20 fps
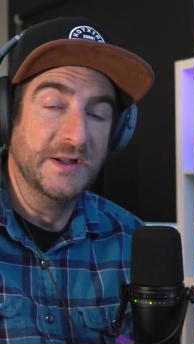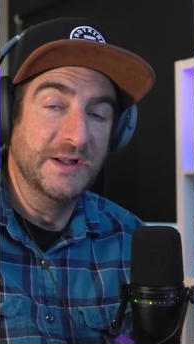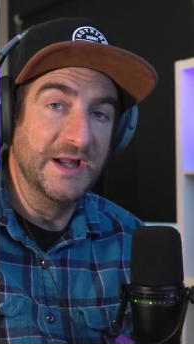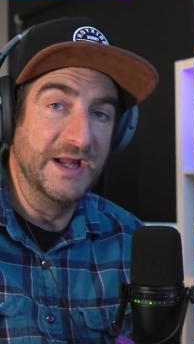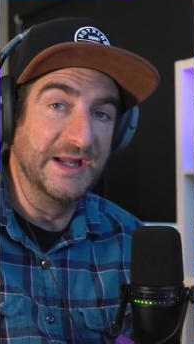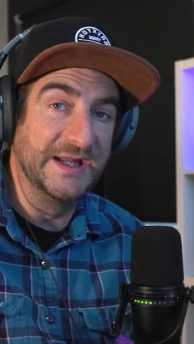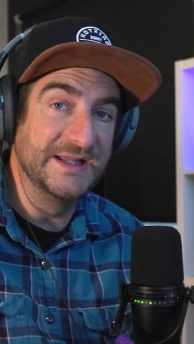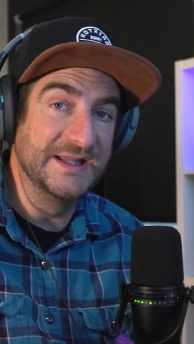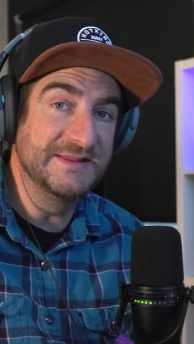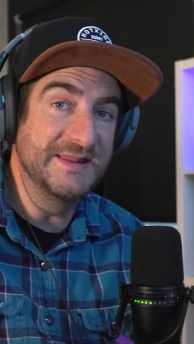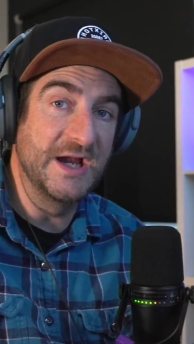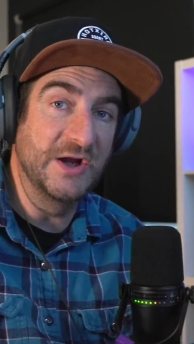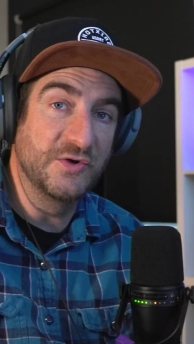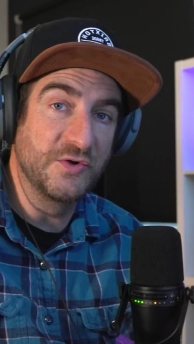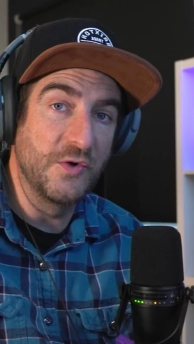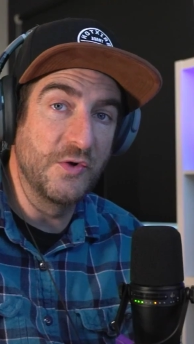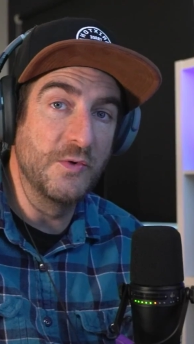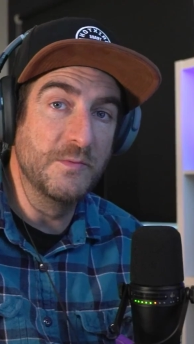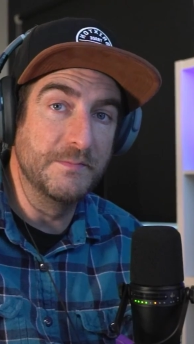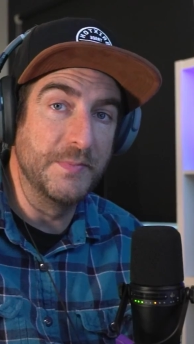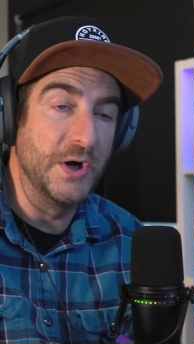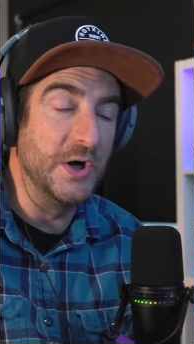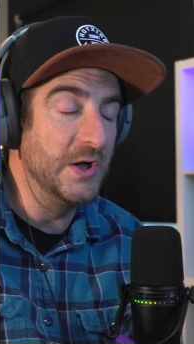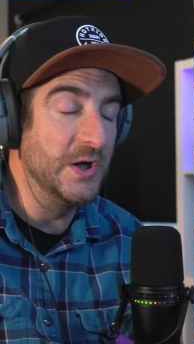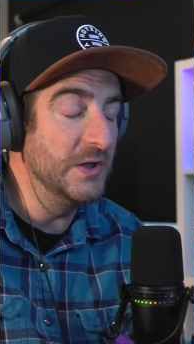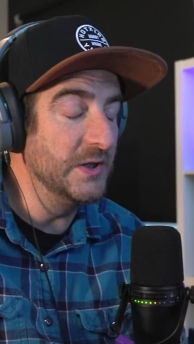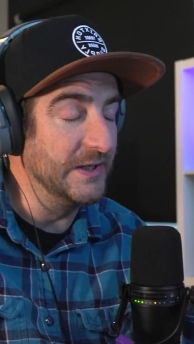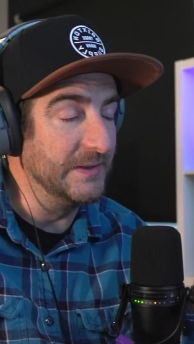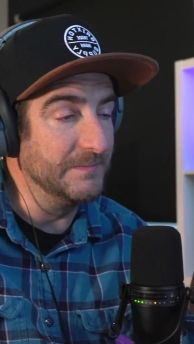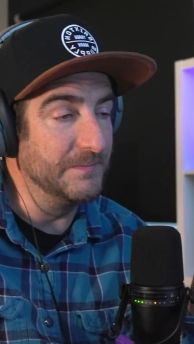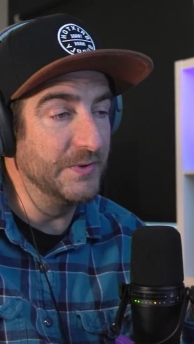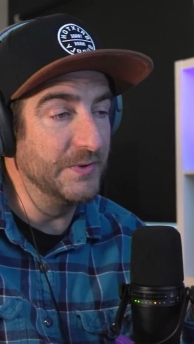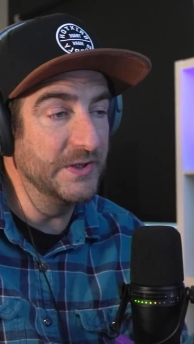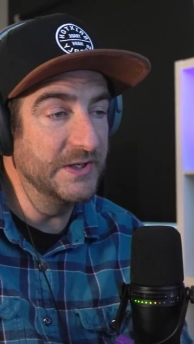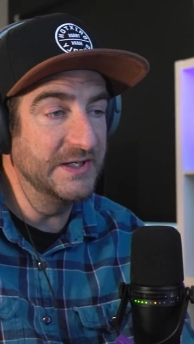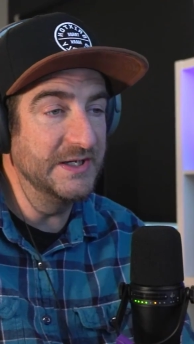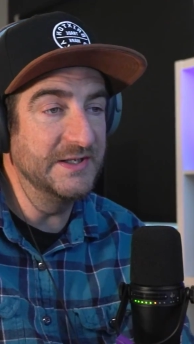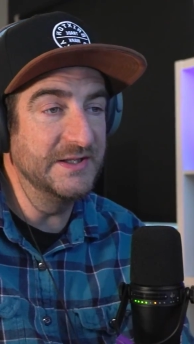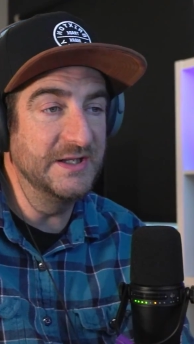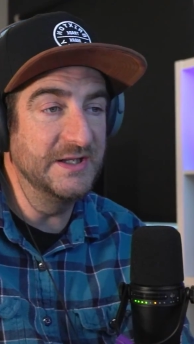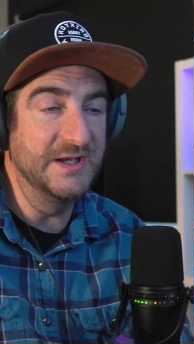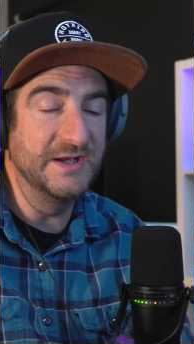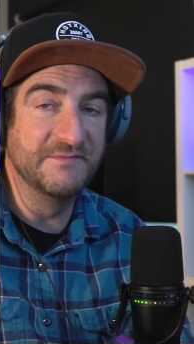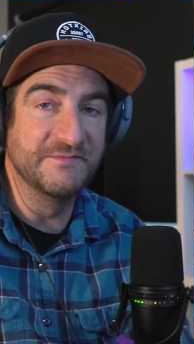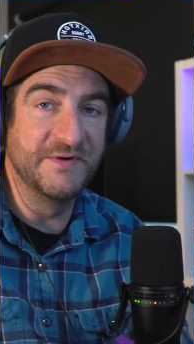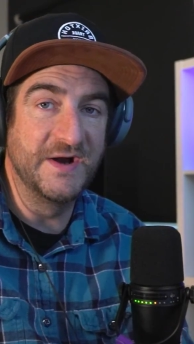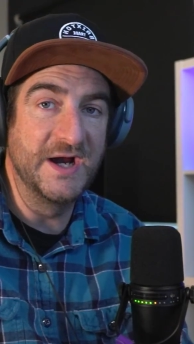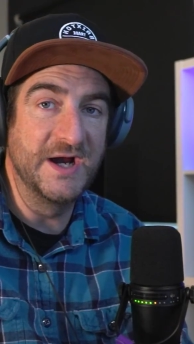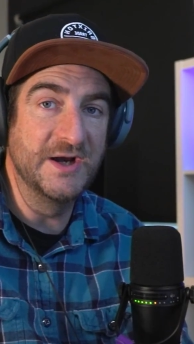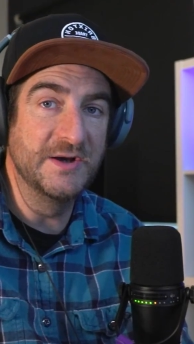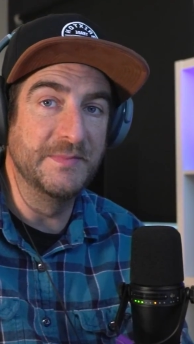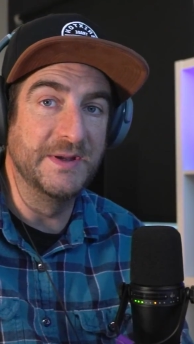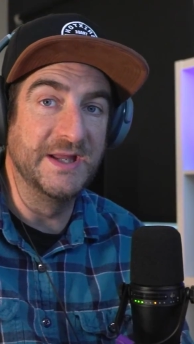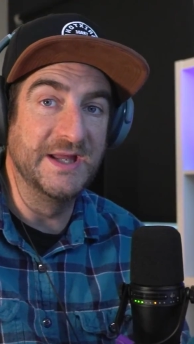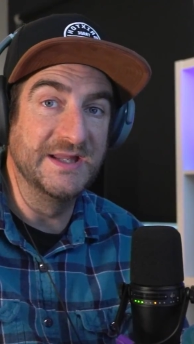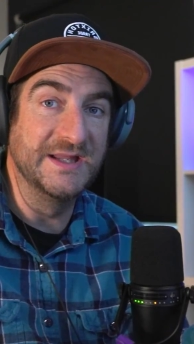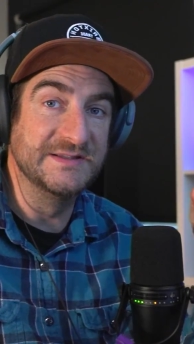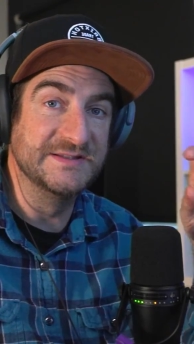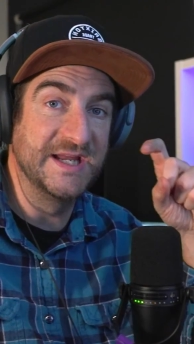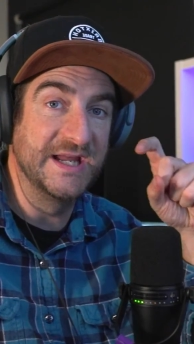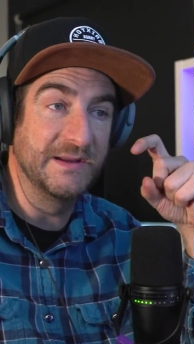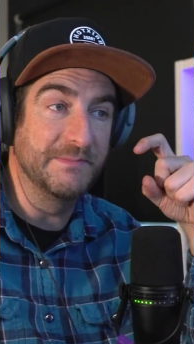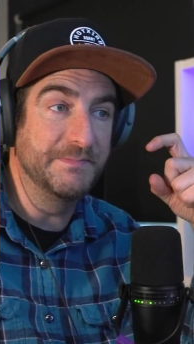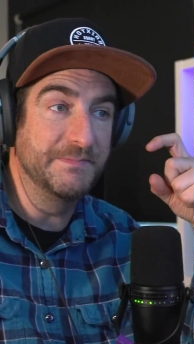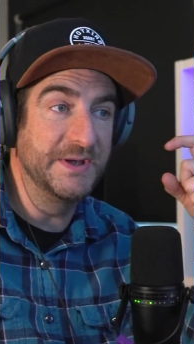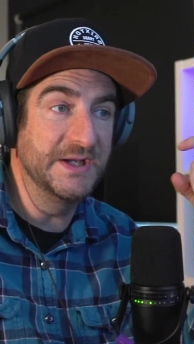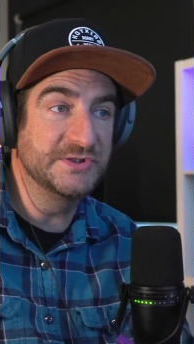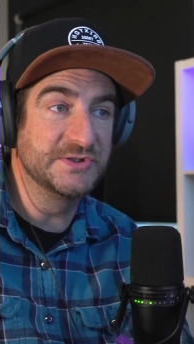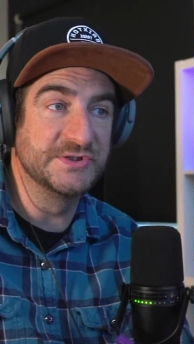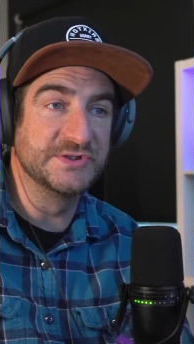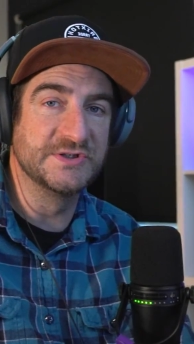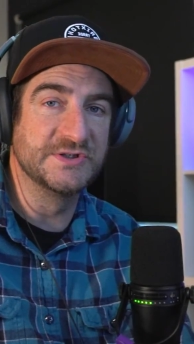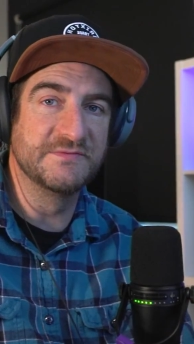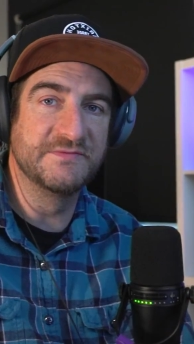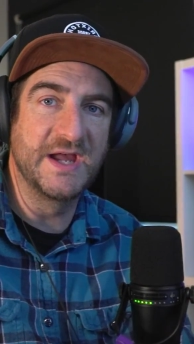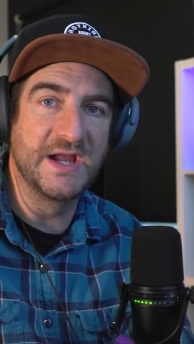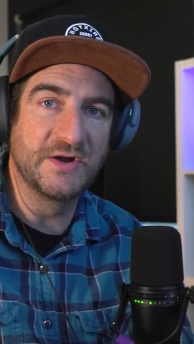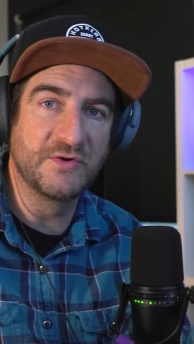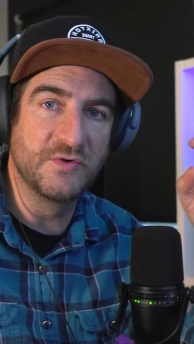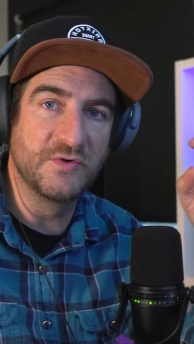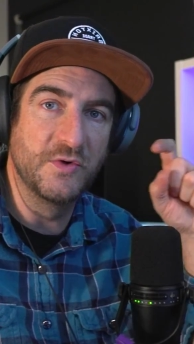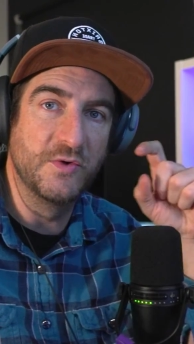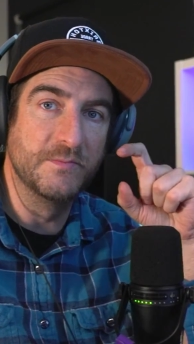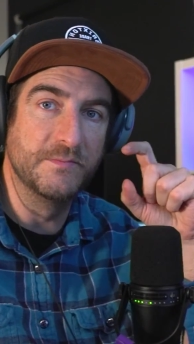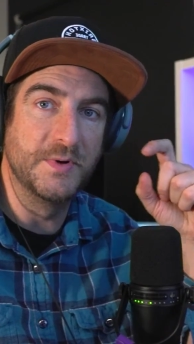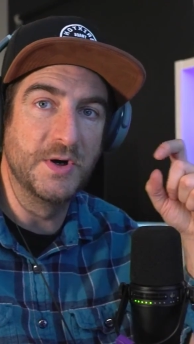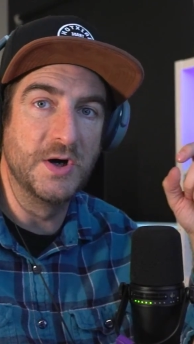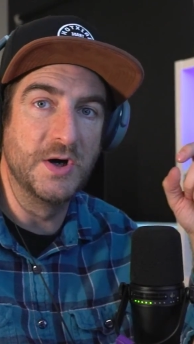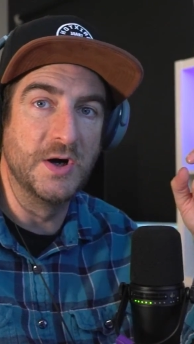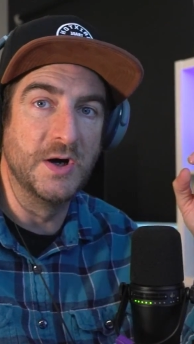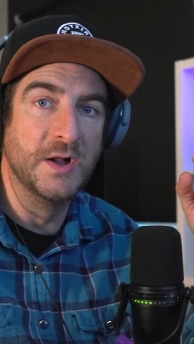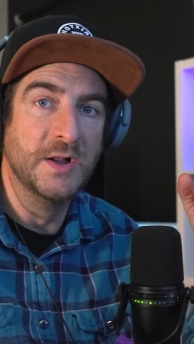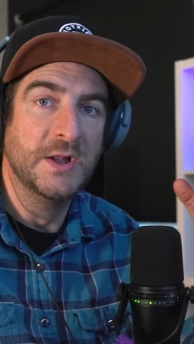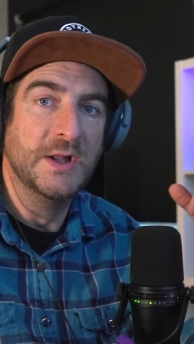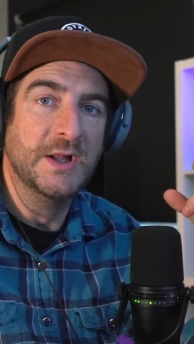and get that chrome ball and put it in the environment and take pictures of that chrome ball,